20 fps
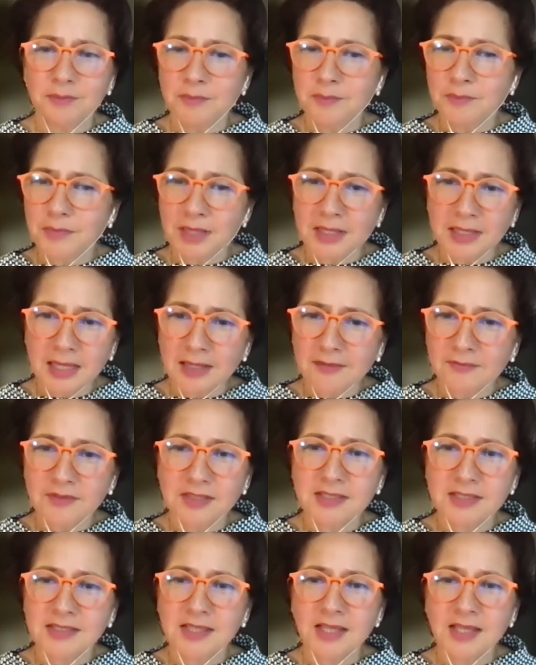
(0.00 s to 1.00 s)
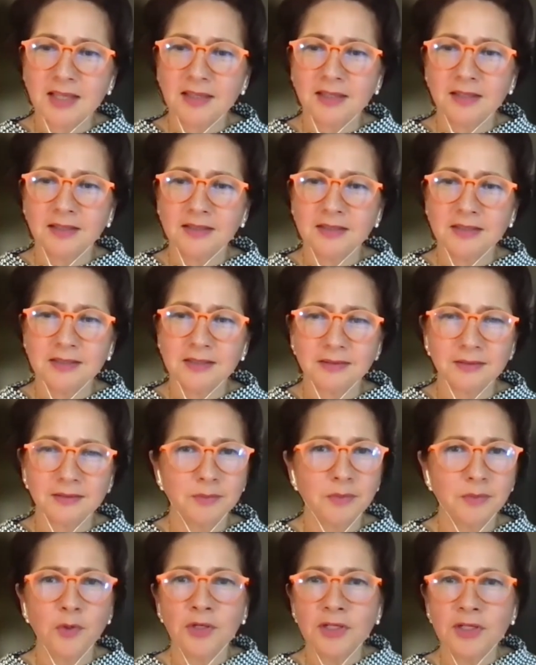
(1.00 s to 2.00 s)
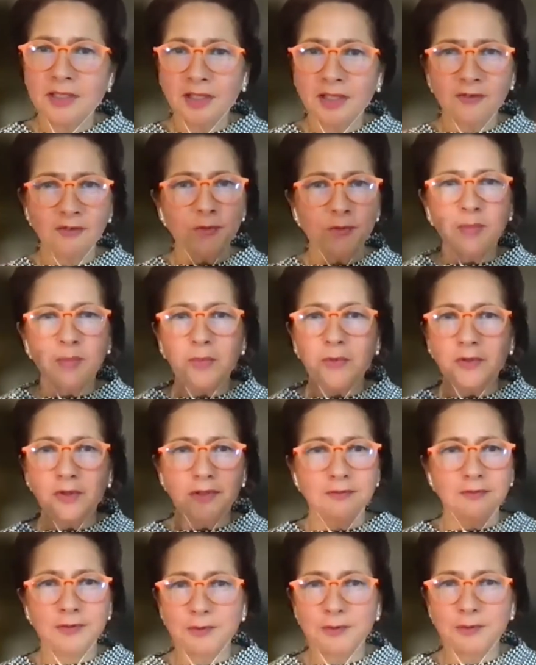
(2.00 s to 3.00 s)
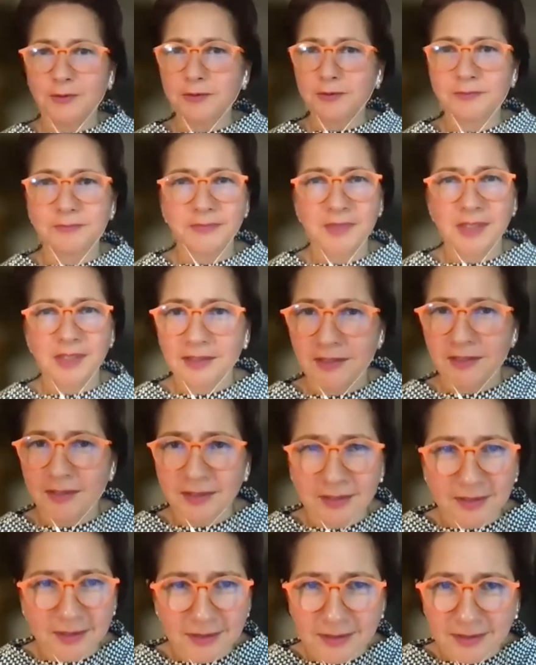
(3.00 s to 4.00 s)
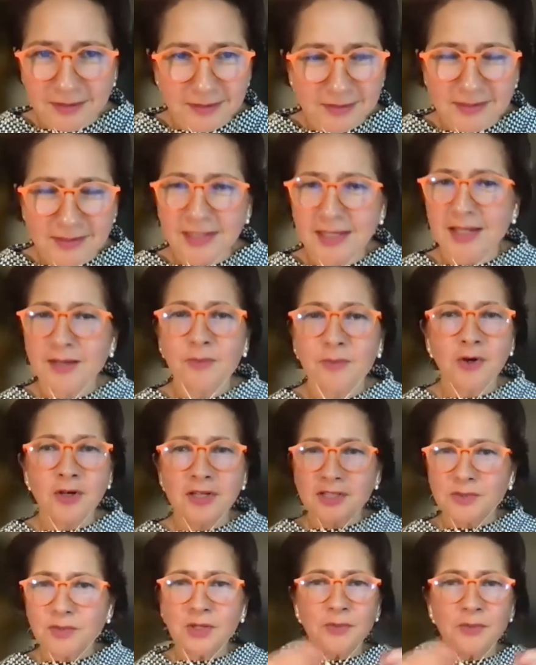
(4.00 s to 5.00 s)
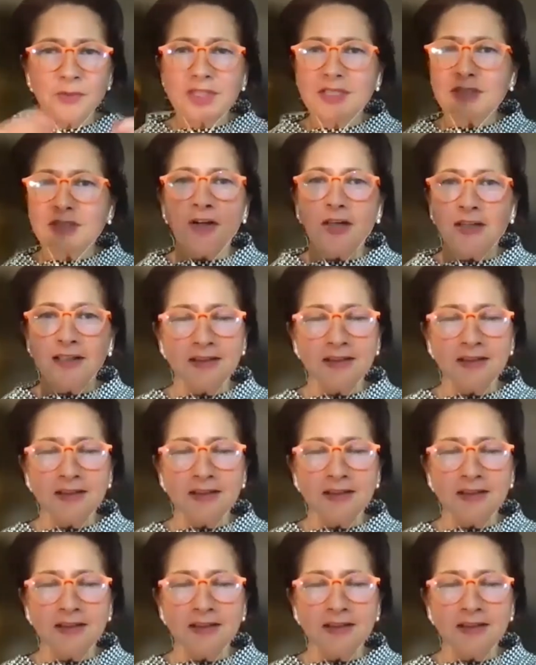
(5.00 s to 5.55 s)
I have to say this, more in love with both of you than I was when we started